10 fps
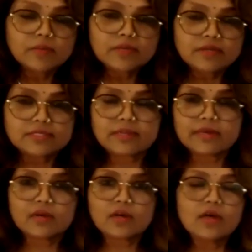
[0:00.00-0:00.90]
It's
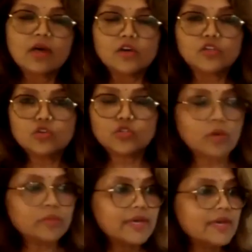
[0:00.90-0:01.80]
like a huge
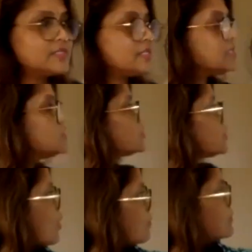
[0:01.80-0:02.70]
communication.
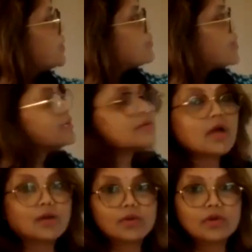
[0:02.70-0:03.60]
Stop me right
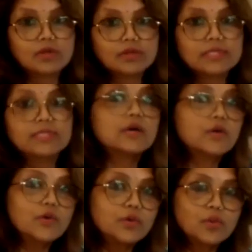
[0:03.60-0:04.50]
now. Things are
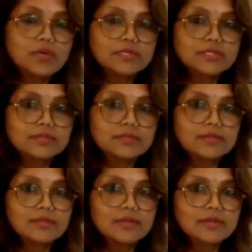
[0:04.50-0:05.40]
going worse.
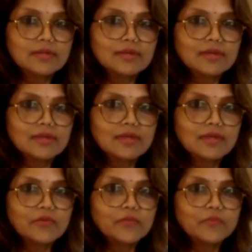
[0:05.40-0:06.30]
You
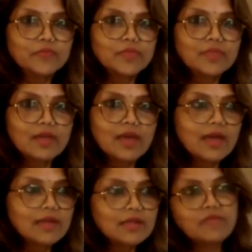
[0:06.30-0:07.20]
know,
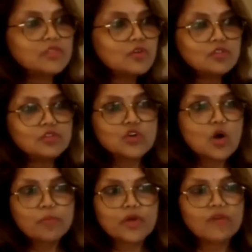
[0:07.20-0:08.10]
and even though the
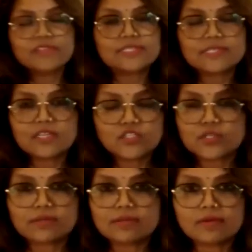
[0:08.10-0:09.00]
topic of the
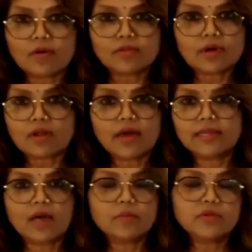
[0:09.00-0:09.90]
session or the
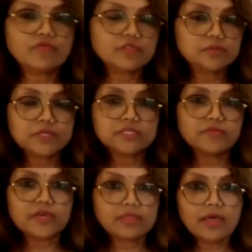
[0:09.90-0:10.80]
client come in for a
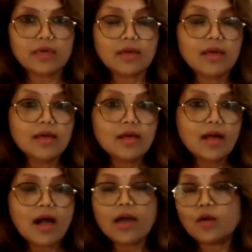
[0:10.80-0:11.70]
specific thing,
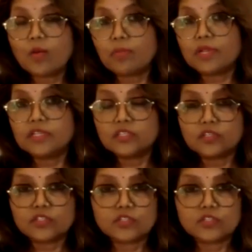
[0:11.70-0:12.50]
I completely change the